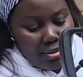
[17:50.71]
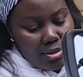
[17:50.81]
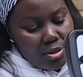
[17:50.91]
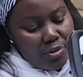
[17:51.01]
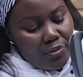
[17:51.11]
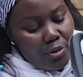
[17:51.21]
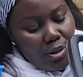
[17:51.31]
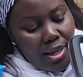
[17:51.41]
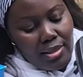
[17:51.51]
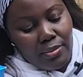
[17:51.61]
So if you
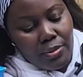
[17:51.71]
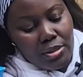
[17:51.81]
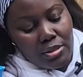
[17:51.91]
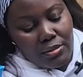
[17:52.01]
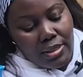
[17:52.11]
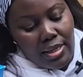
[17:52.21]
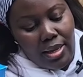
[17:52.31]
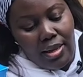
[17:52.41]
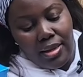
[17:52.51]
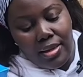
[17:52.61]
look at the bottom
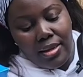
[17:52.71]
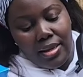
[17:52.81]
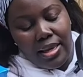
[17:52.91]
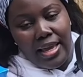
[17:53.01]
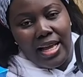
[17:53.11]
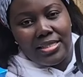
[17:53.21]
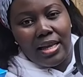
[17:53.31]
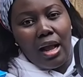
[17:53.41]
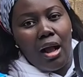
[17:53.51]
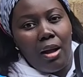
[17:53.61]
here, it has
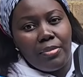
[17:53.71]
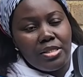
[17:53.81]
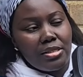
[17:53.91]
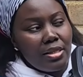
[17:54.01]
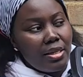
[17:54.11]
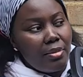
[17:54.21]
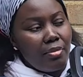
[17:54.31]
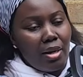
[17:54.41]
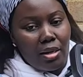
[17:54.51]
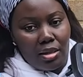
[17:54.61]
a gummy sticky
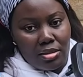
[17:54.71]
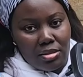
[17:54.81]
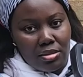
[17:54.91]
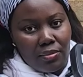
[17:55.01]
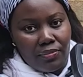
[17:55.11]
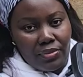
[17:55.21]
magnet